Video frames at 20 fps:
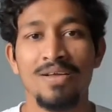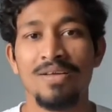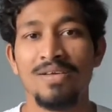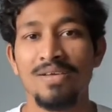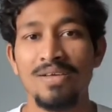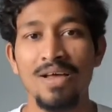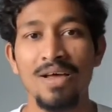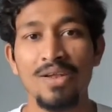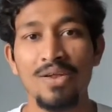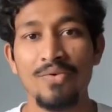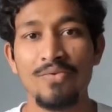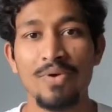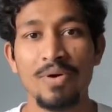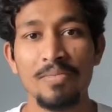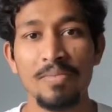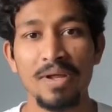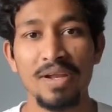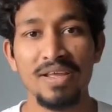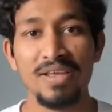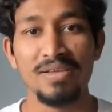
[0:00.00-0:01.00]
Hello
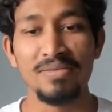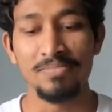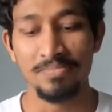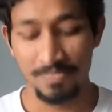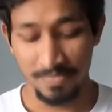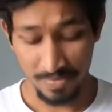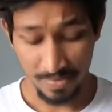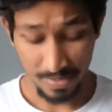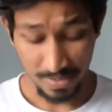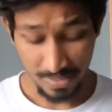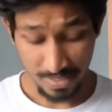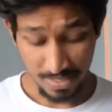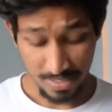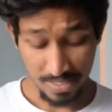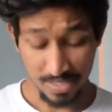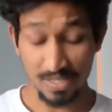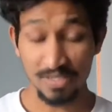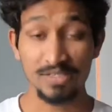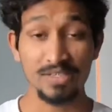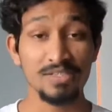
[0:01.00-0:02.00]
everybody,
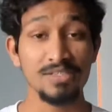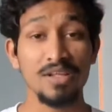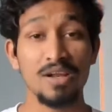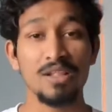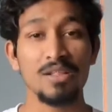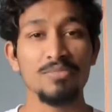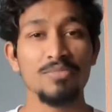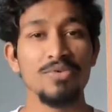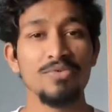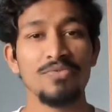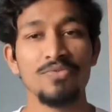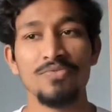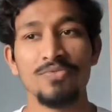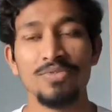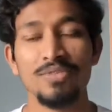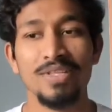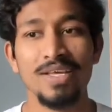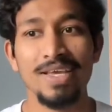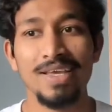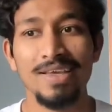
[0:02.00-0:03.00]
this is another beautiful
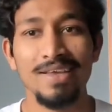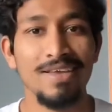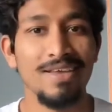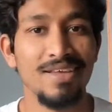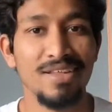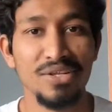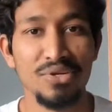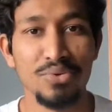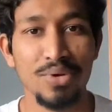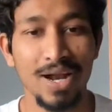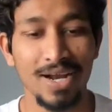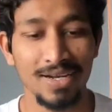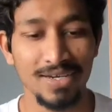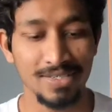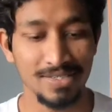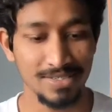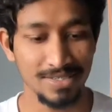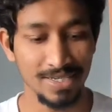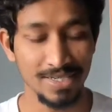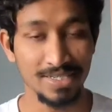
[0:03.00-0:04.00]
day in United
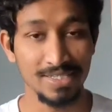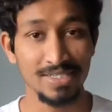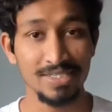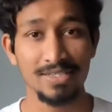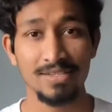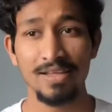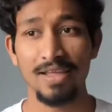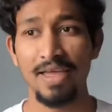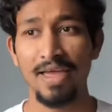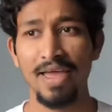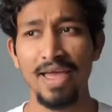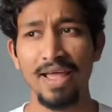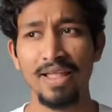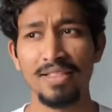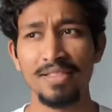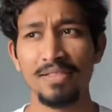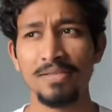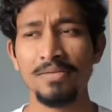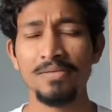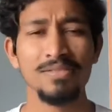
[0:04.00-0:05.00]
States and
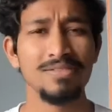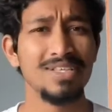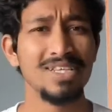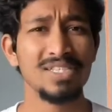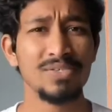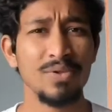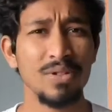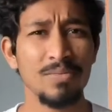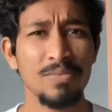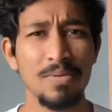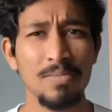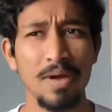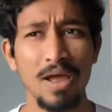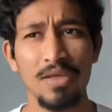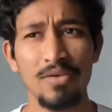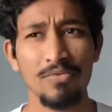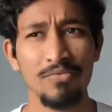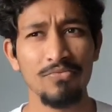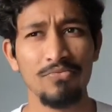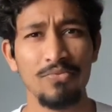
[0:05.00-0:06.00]
this will be my
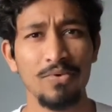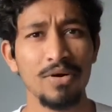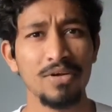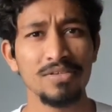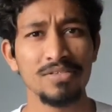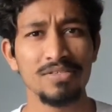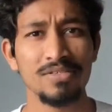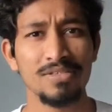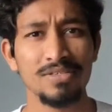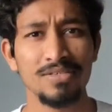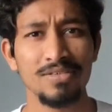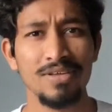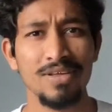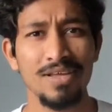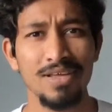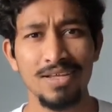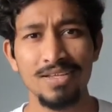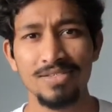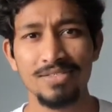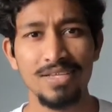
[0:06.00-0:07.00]
first
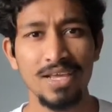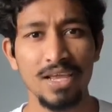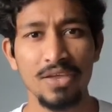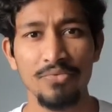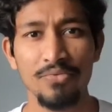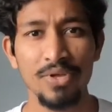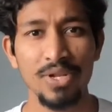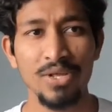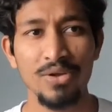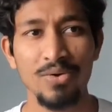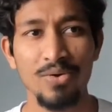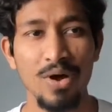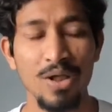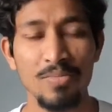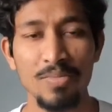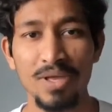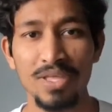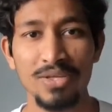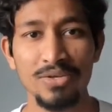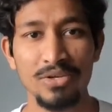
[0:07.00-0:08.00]
tech video on
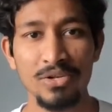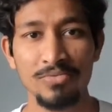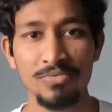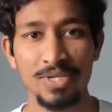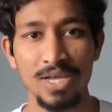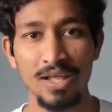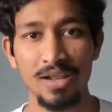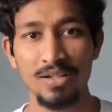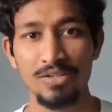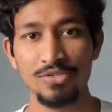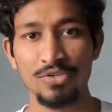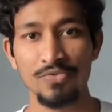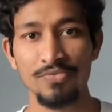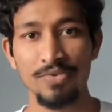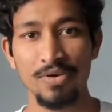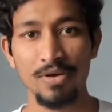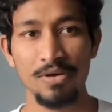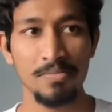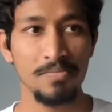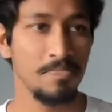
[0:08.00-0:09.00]
my YouTube channel so
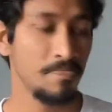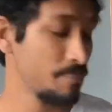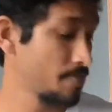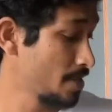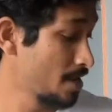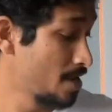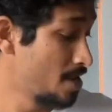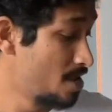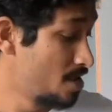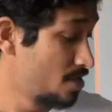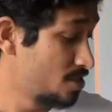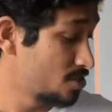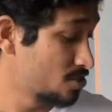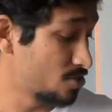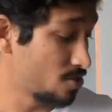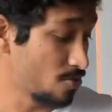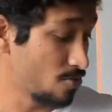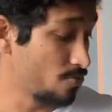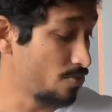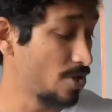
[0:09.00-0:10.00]
far.
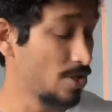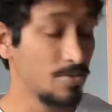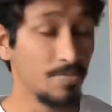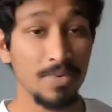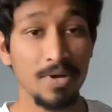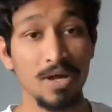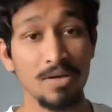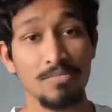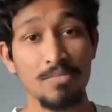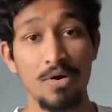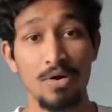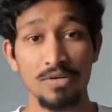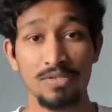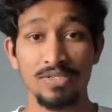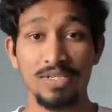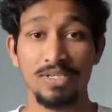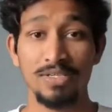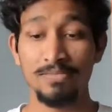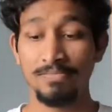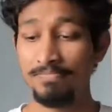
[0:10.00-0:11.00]
So we'll be
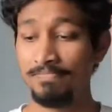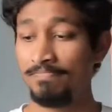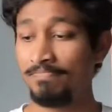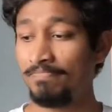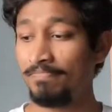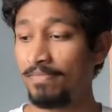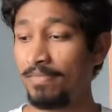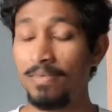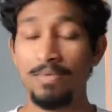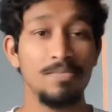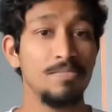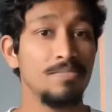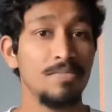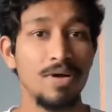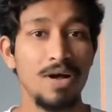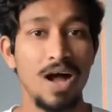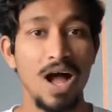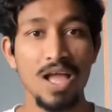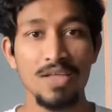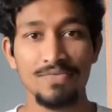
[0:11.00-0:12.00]
unboxing
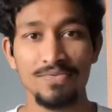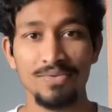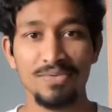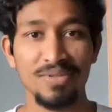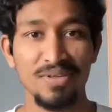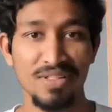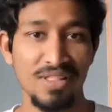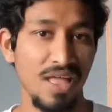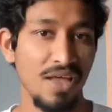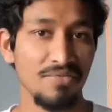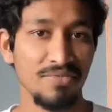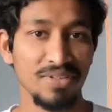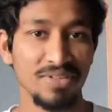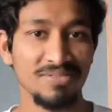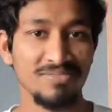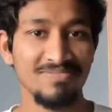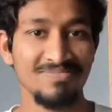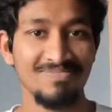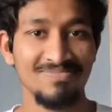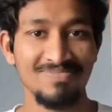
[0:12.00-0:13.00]
iPhone 11.
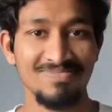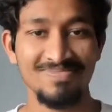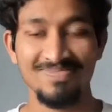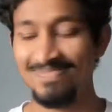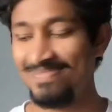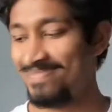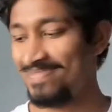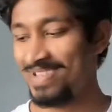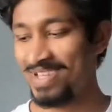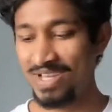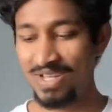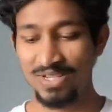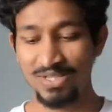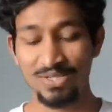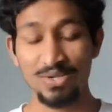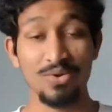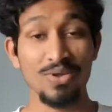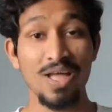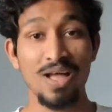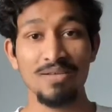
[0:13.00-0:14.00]

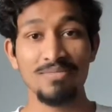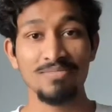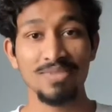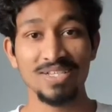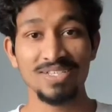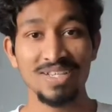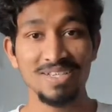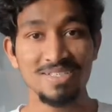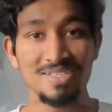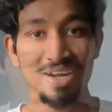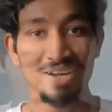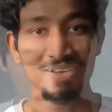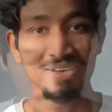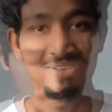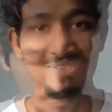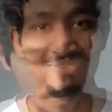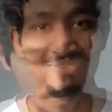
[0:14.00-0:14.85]
So yeah, let's get started.